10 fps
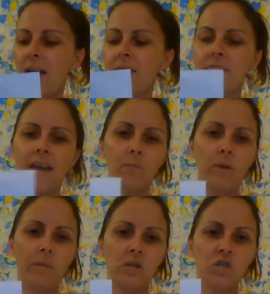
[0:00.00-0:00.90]
And then
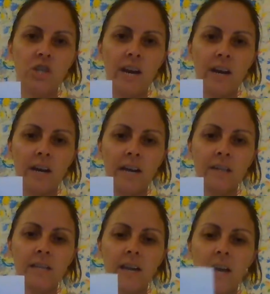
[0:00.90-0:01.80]
we would share
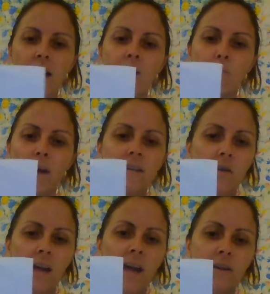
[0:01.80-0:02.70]
it and write
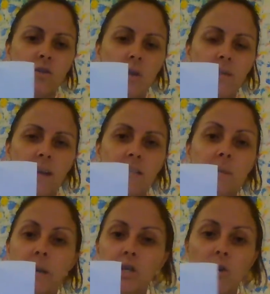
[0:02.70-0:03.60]
down extra things
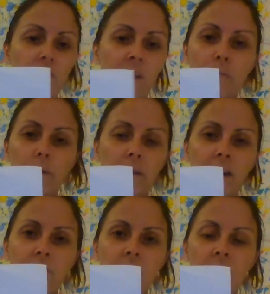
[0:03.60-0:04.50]
to make sure that they really
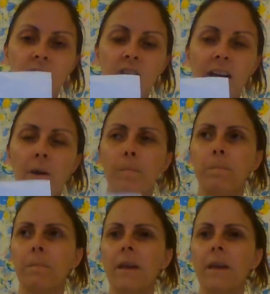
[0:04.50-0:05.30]
have this filled out.